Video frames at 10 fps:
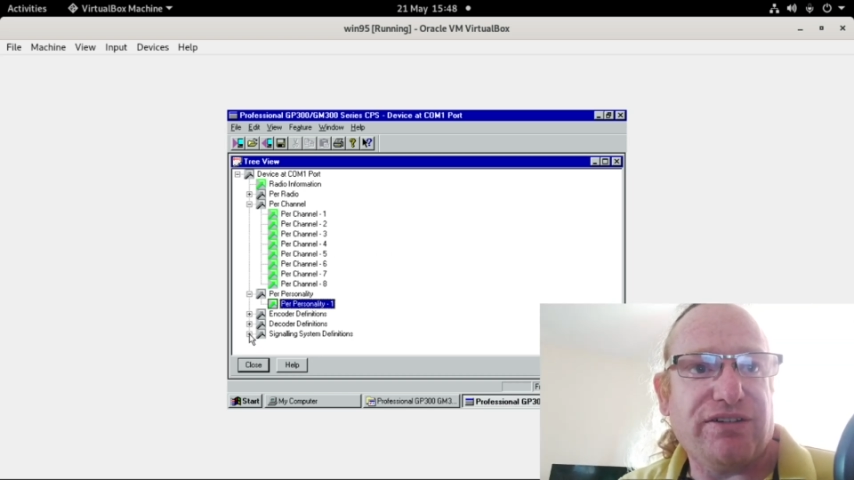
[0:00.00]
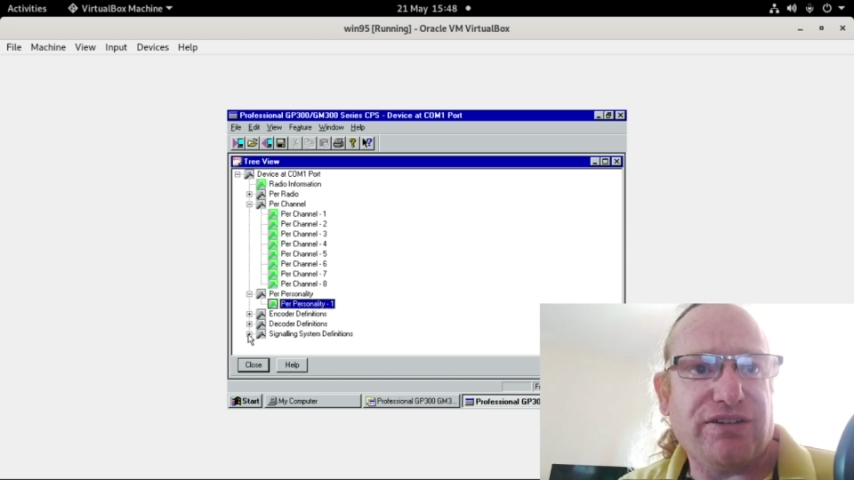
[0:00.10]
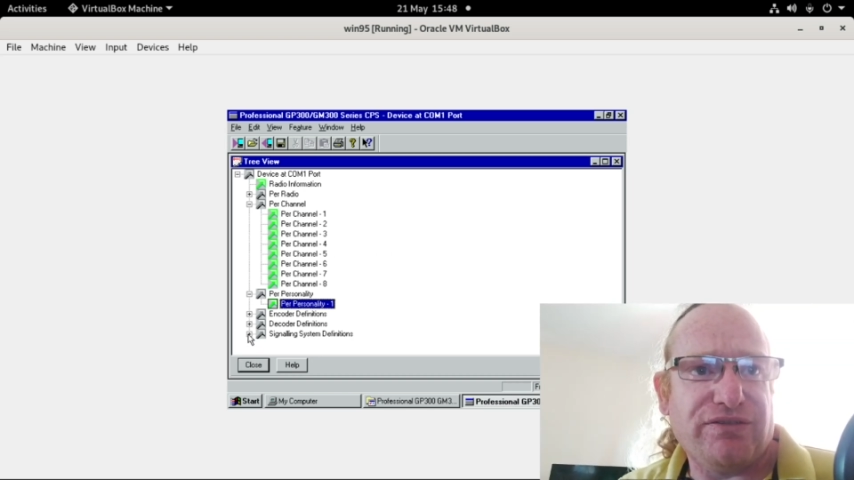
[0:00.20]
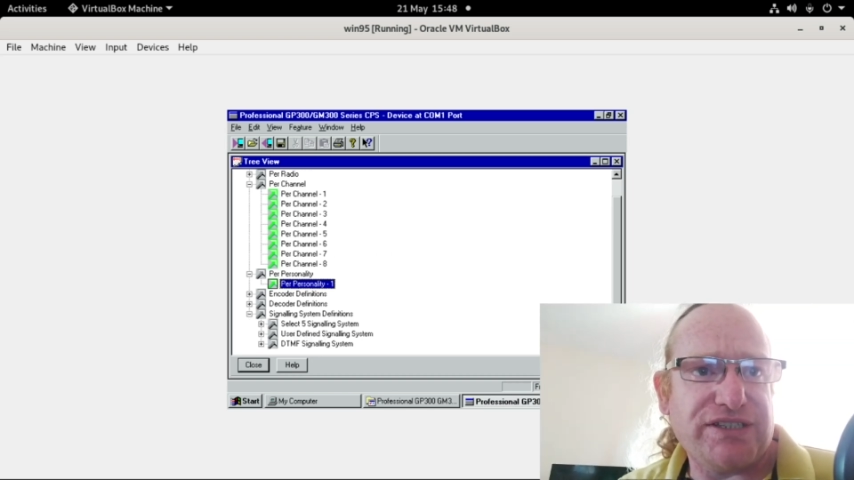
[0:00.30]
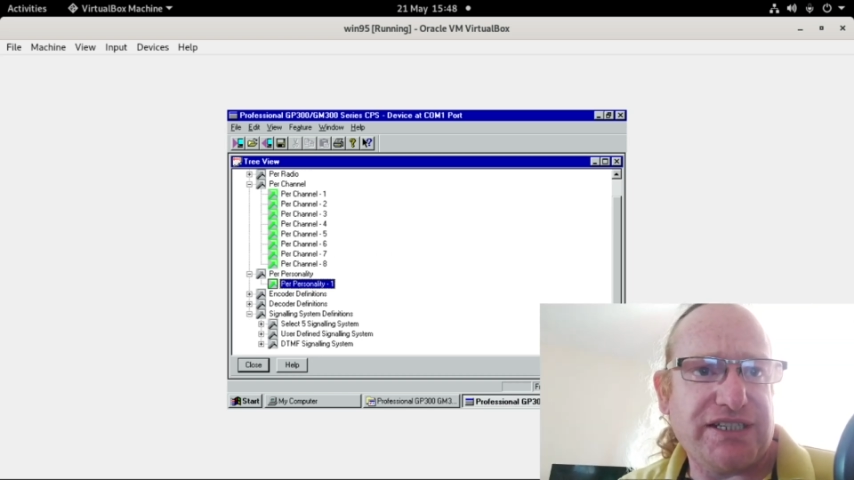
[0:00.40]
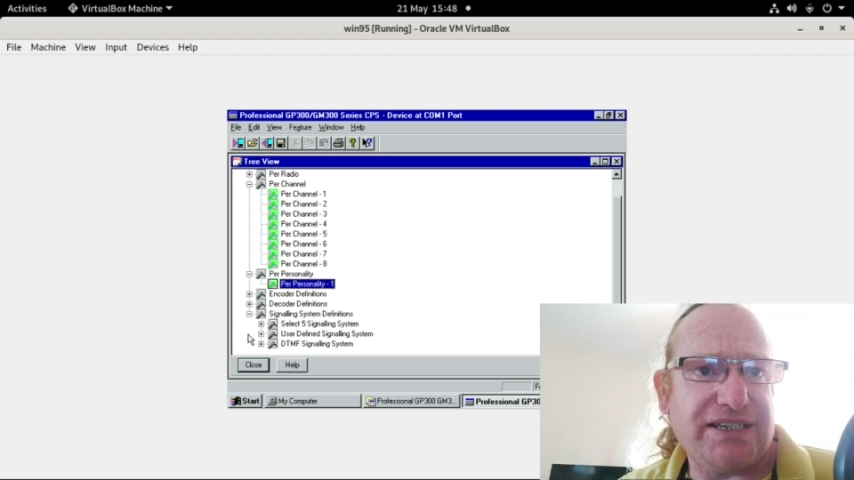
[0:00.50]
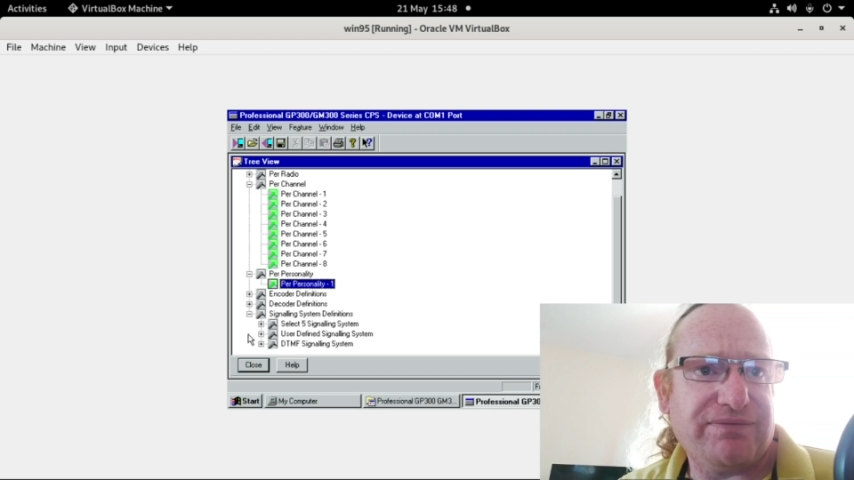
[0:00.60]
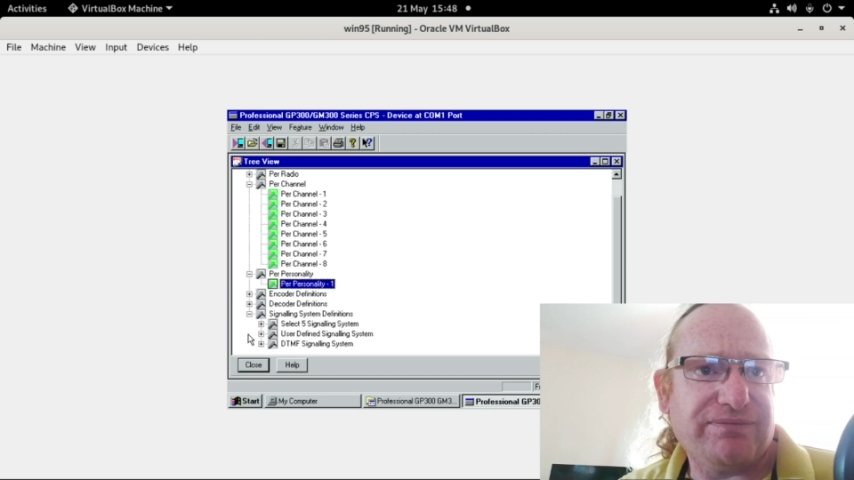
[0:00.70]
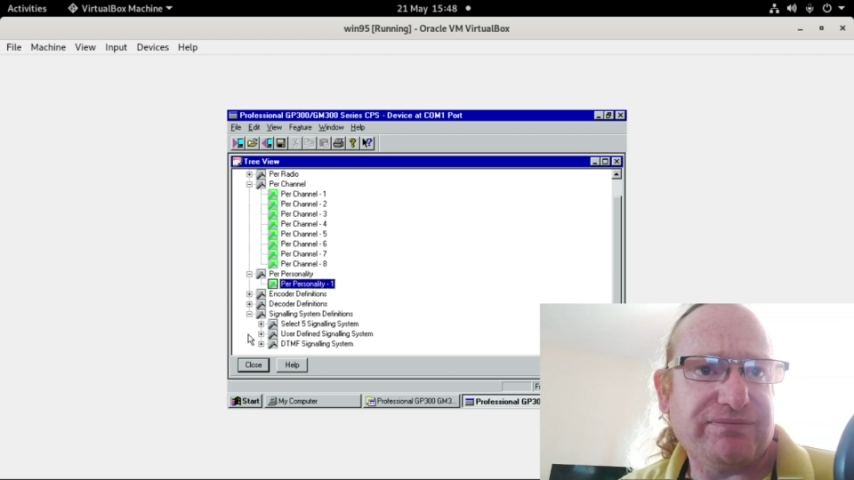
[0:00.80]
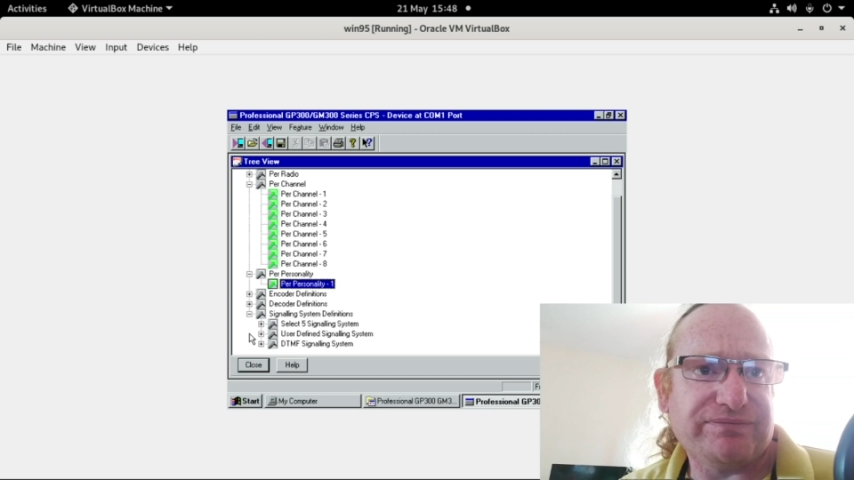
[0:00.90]
obviously
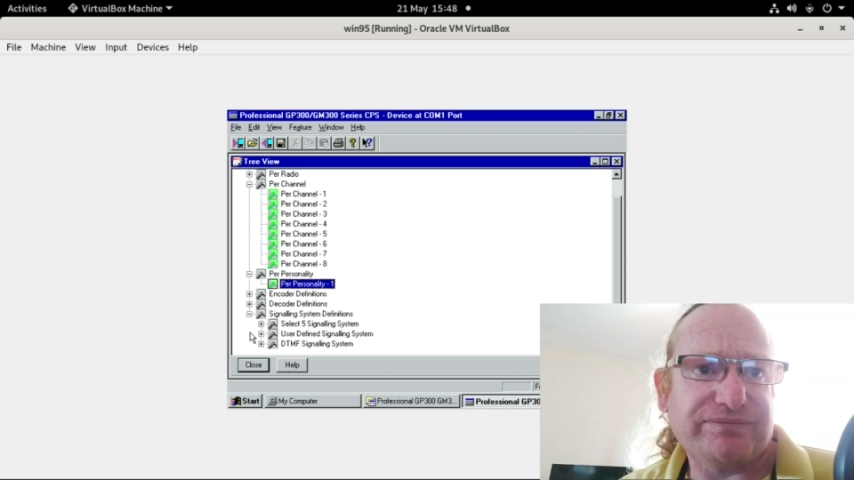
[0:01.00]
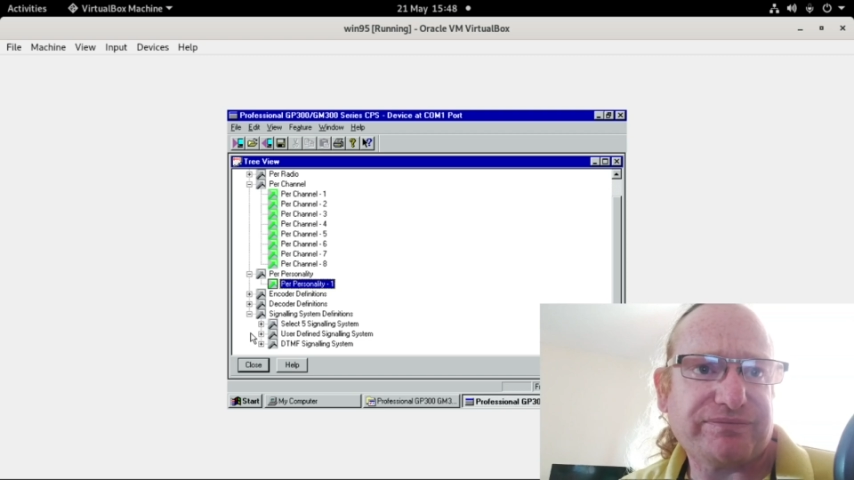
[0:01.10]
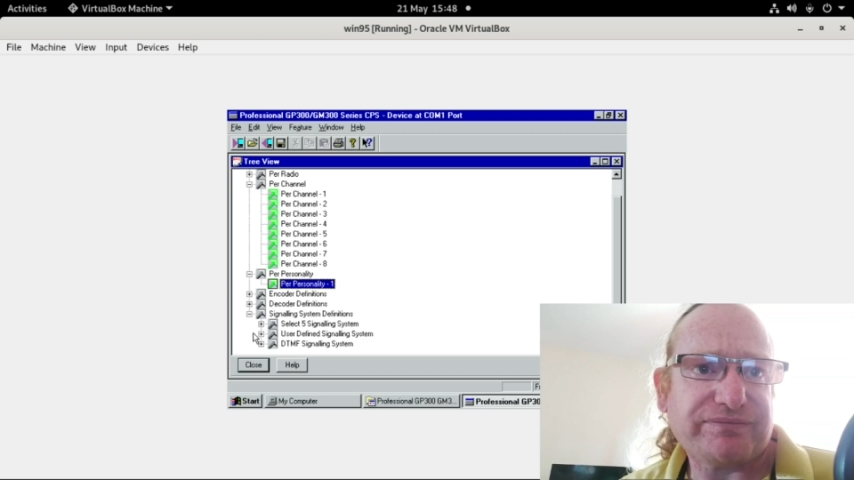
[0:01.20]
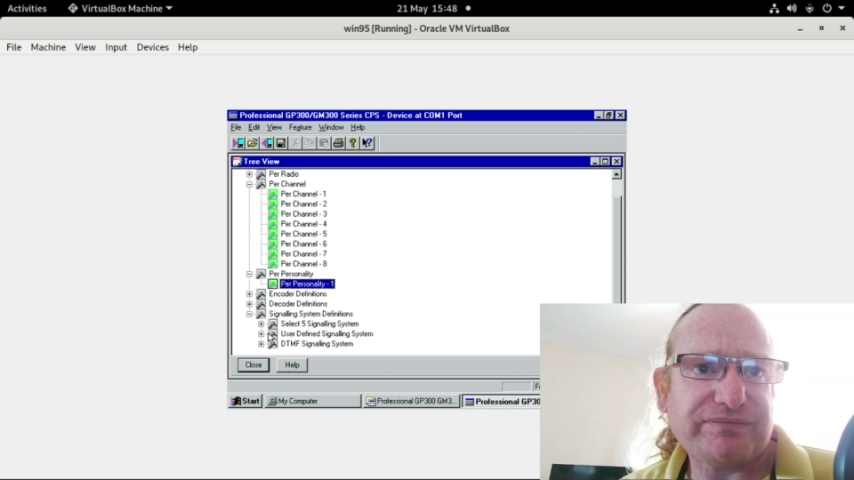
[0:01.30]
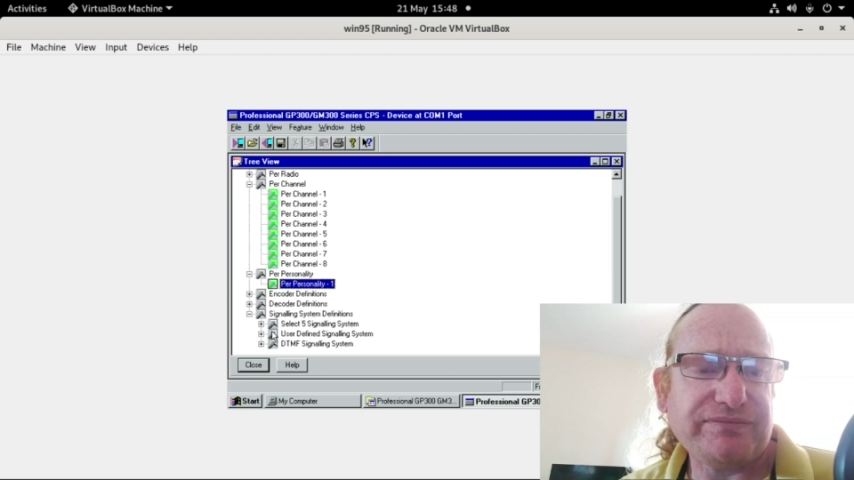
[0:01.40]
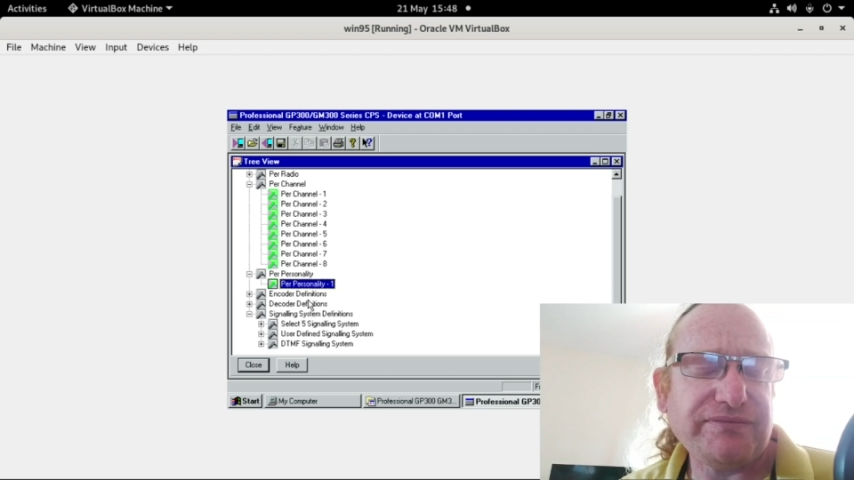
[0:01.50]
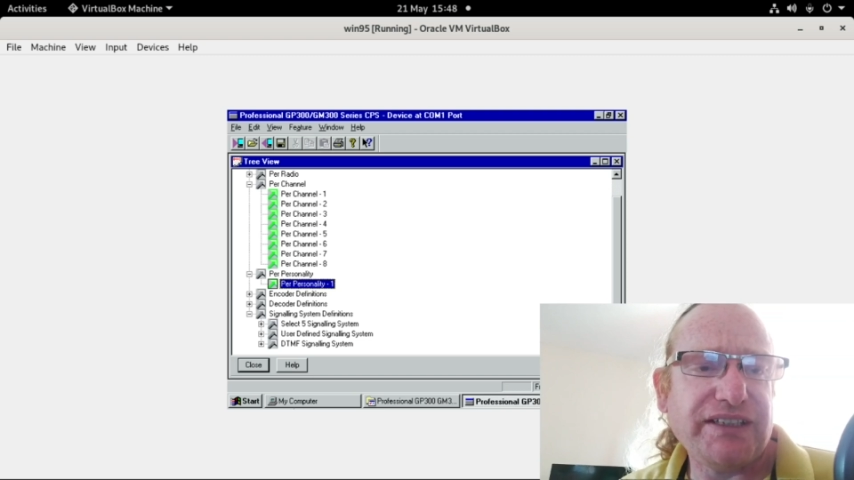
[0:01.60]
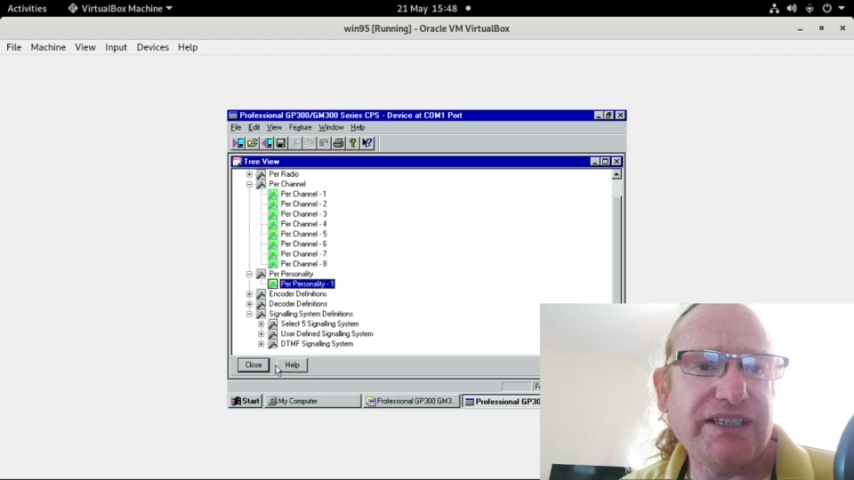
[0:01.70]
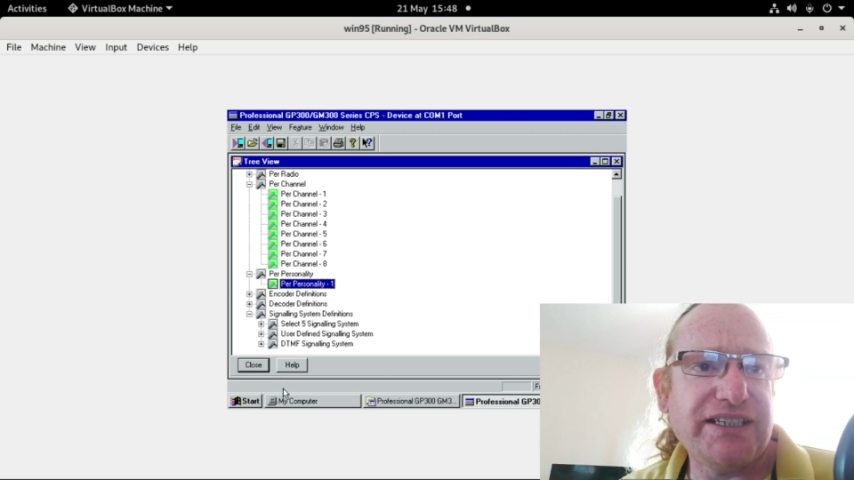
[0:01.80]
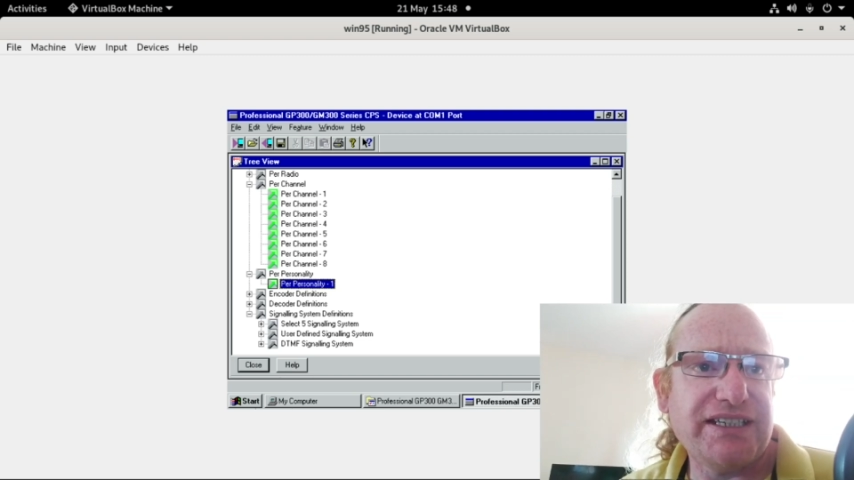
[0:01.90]

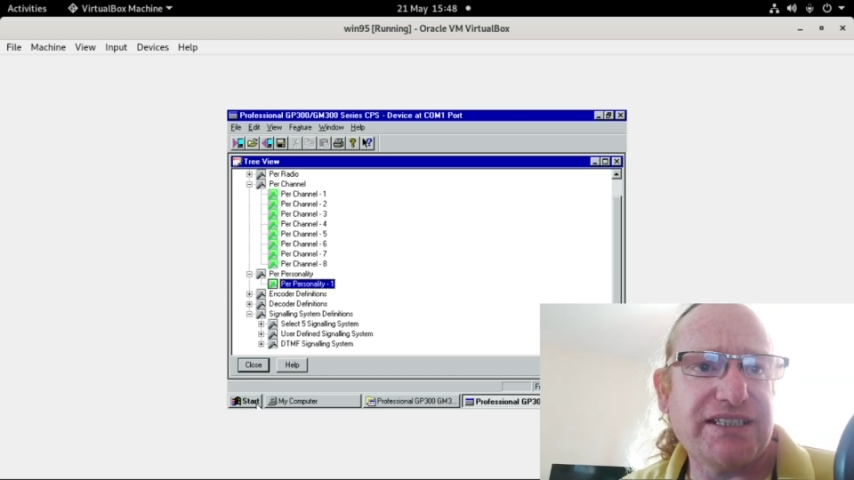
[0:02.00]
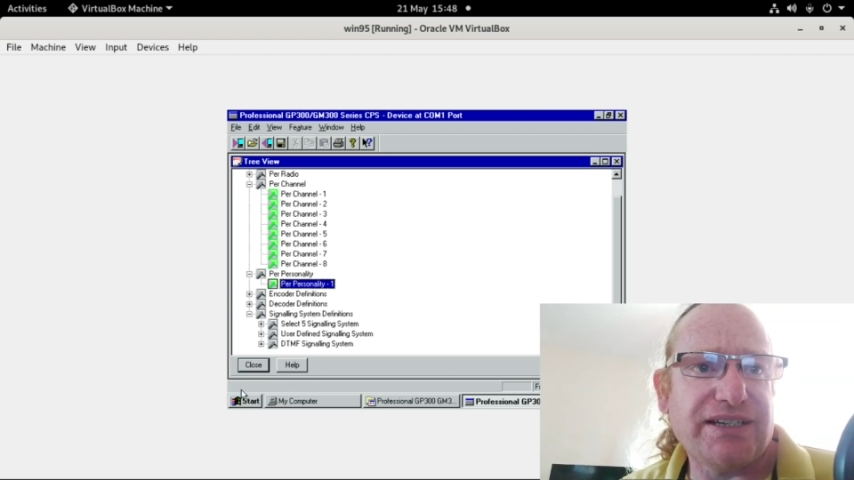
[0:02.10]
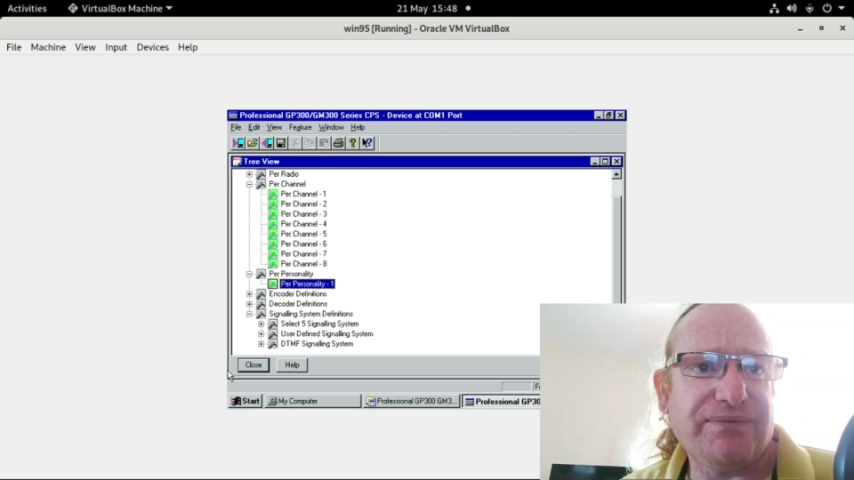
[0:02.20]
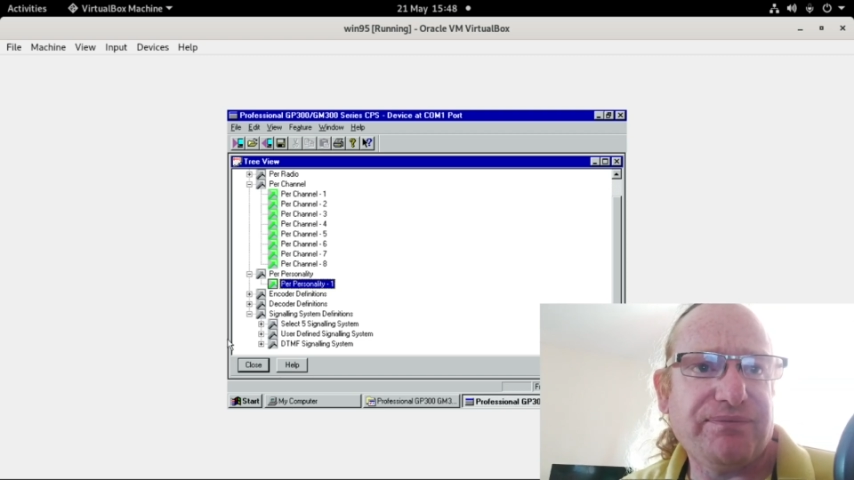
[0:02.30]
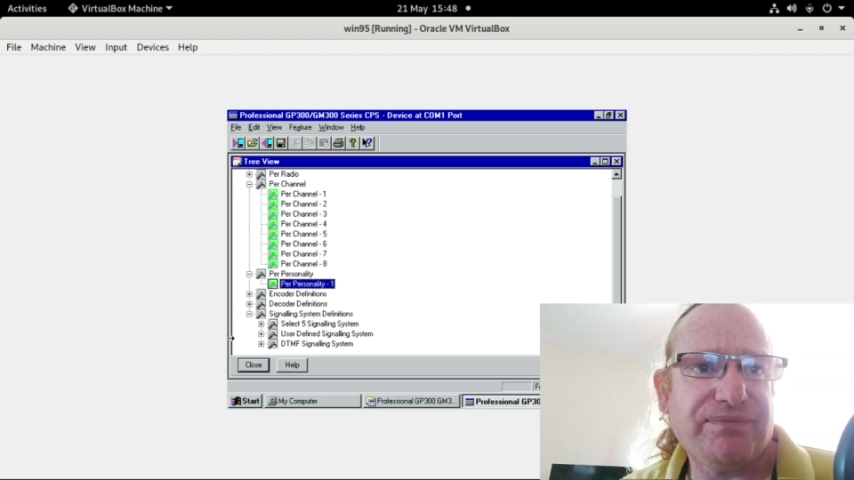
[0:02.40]
you'd need to